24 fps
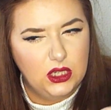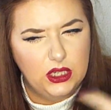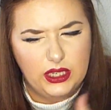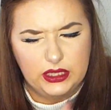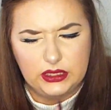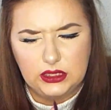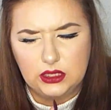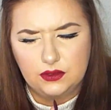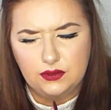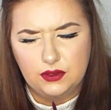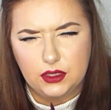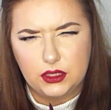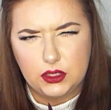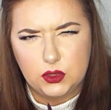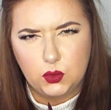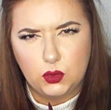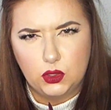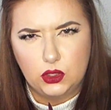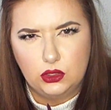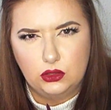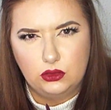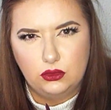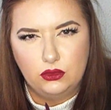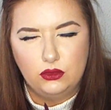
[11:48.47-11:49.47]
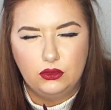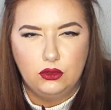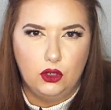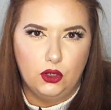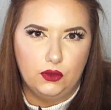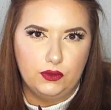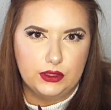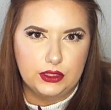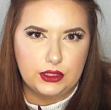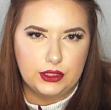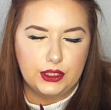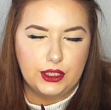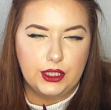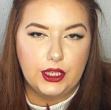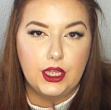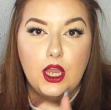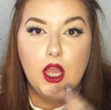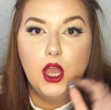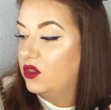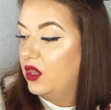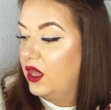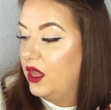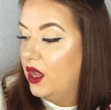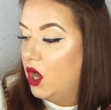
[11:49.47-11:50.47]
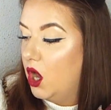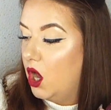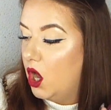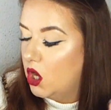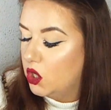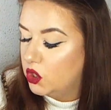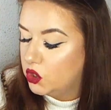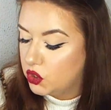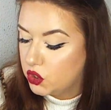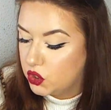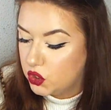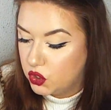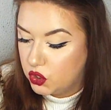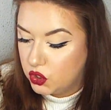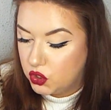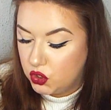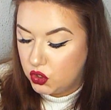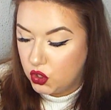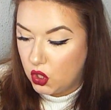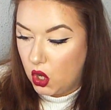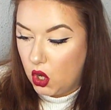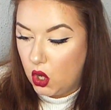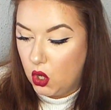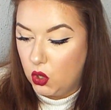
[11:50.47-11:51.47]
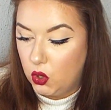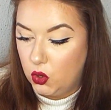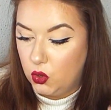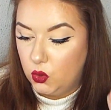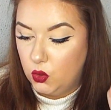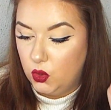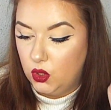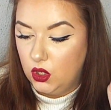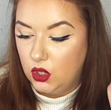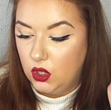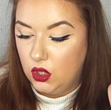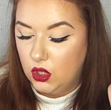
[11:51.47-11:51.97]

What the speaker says: Except for this one, obviously. They are so